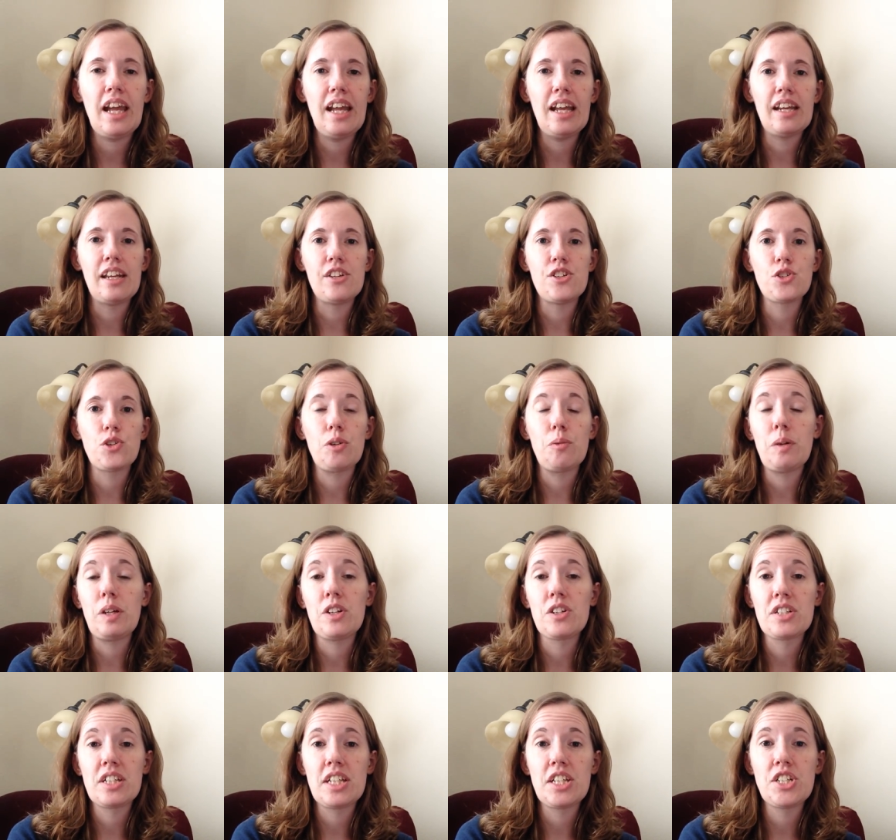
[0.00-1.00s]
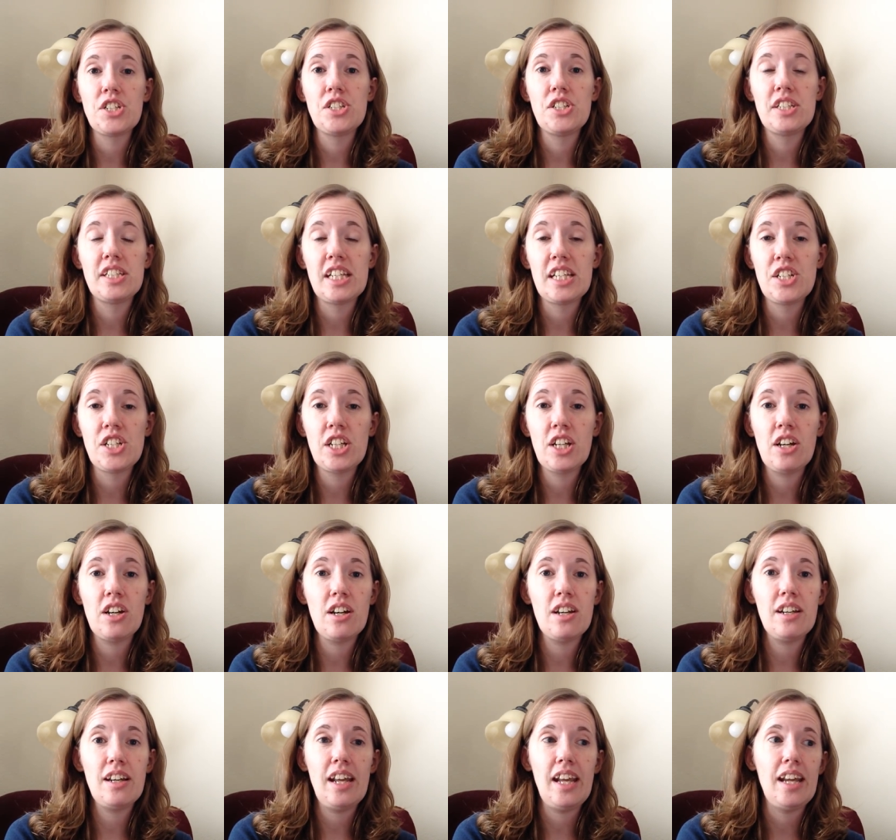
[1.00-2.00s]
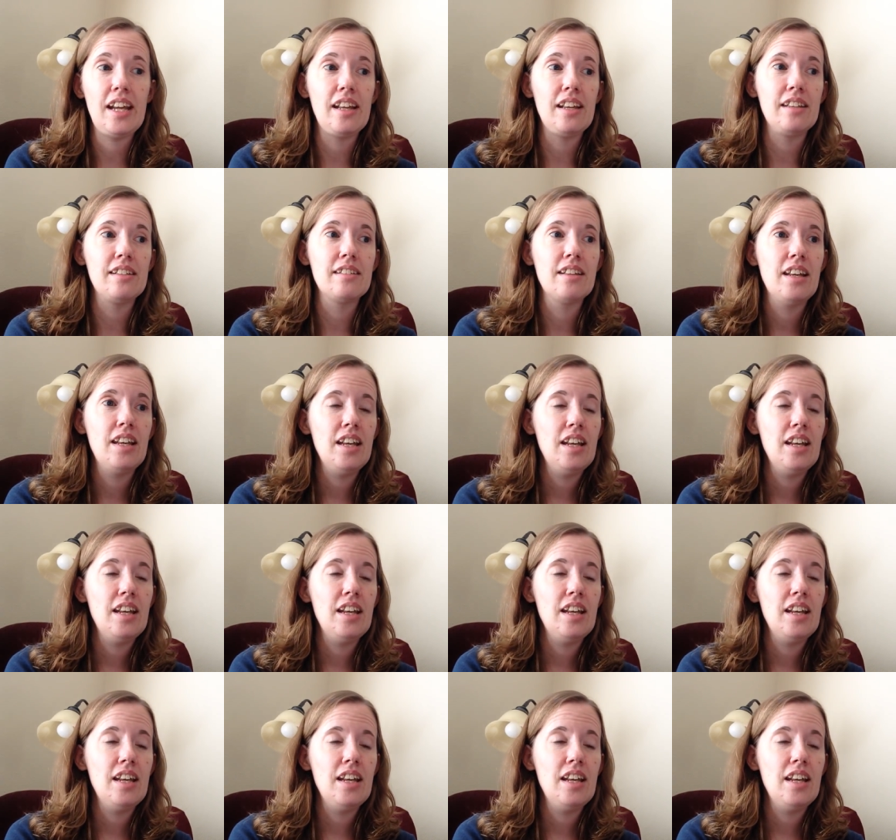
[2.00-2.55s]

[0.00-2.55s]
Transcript: and enjoy what you're stitching on, and